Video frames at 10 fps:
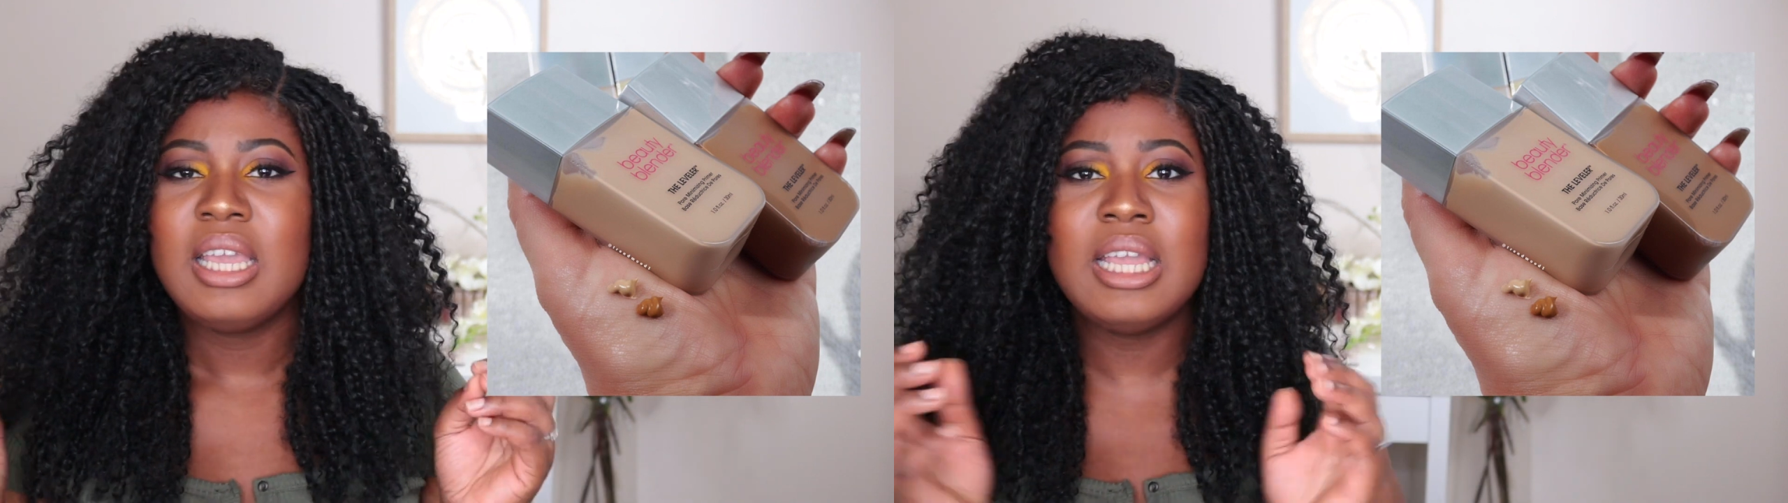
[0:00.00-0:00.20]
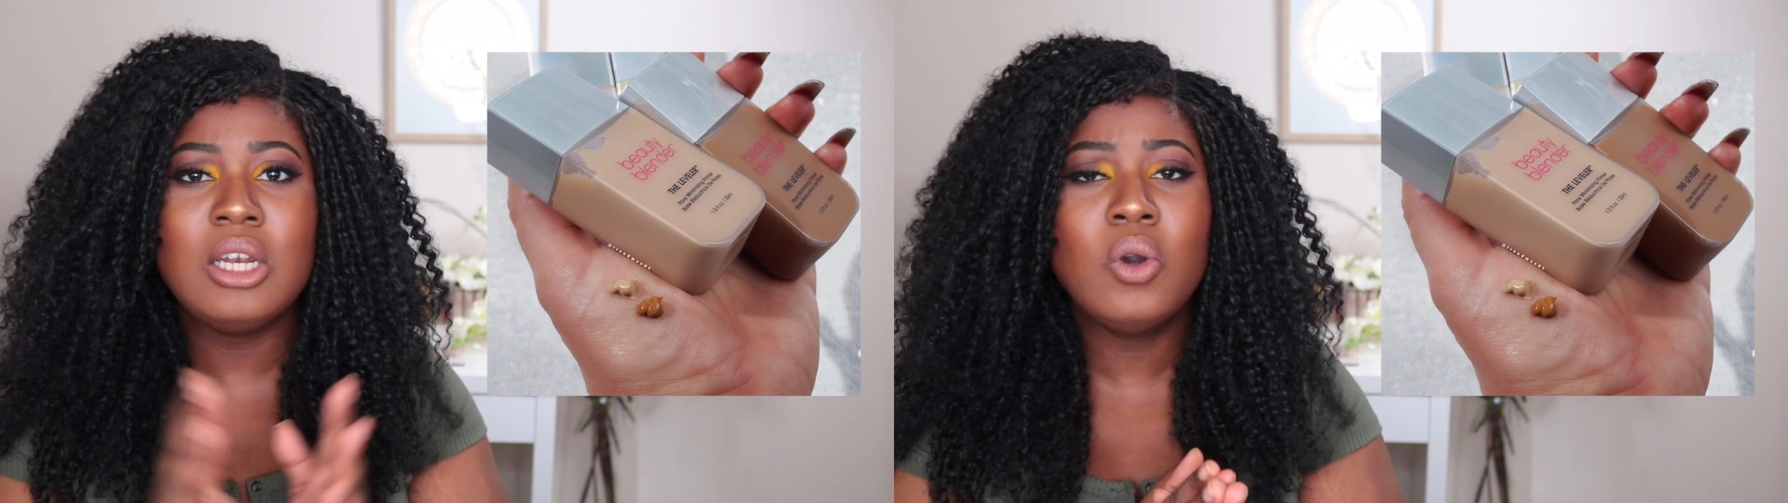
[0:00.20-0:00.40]

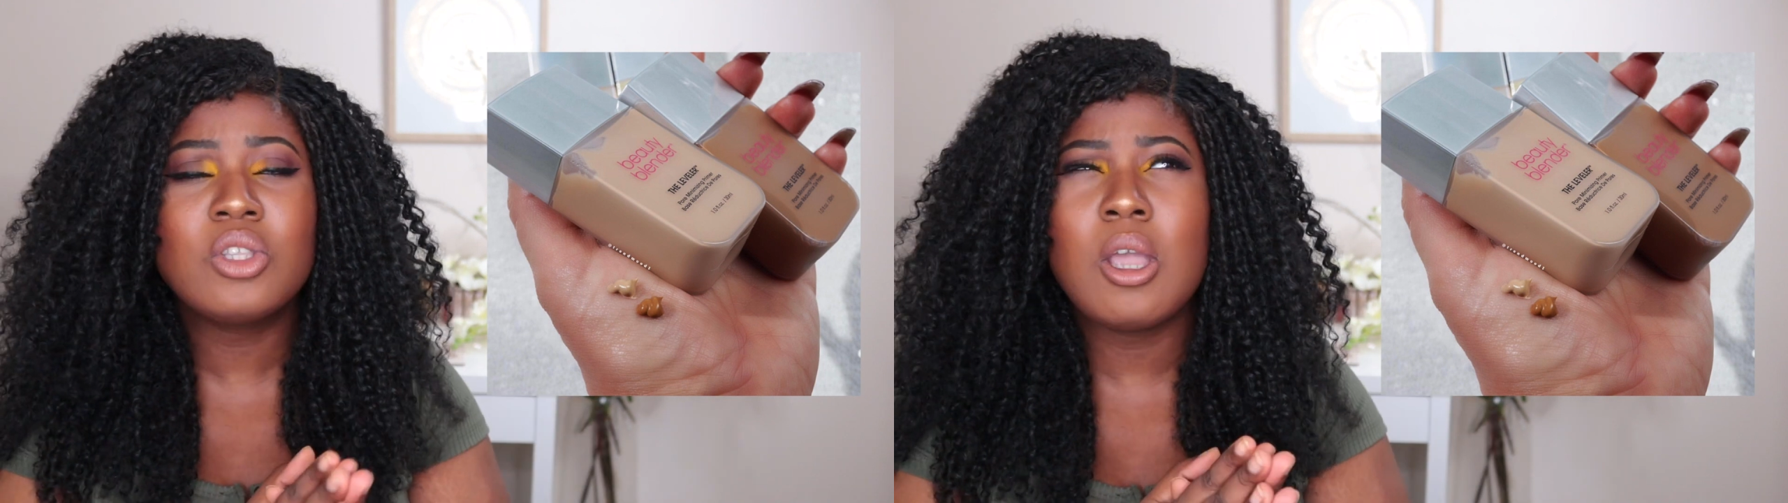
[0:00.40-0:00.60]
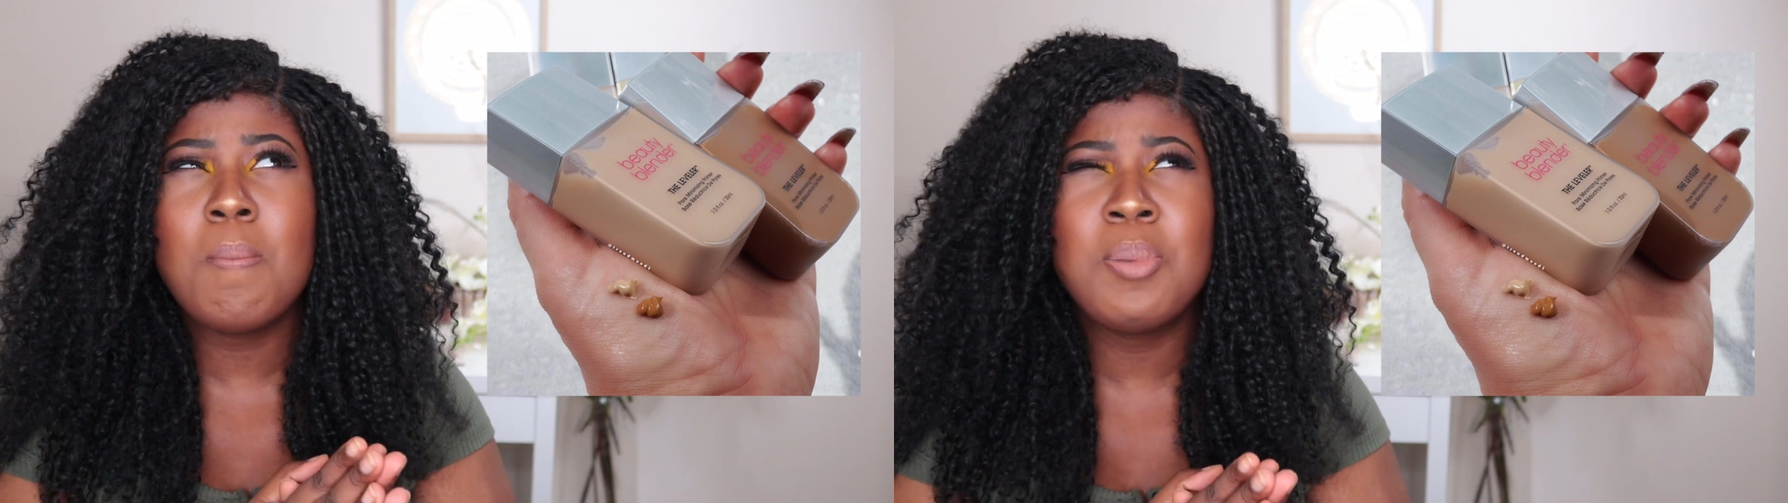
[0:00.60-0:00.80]
it
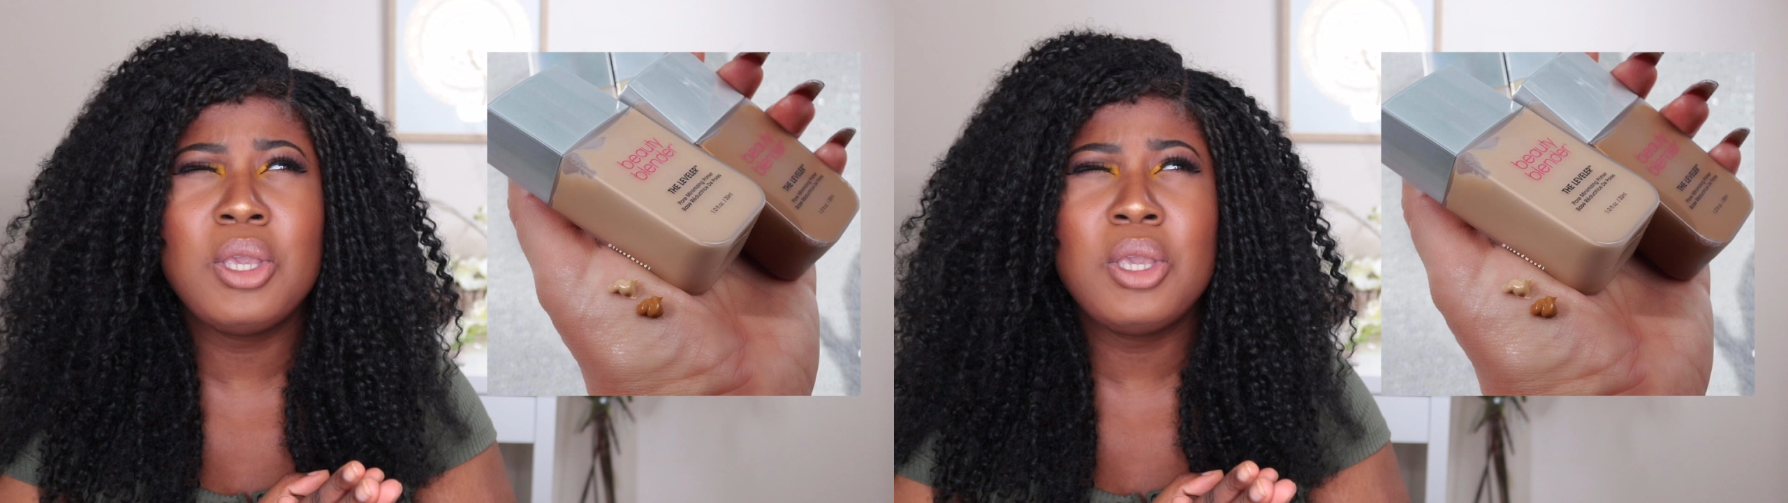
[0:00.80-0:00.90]
looked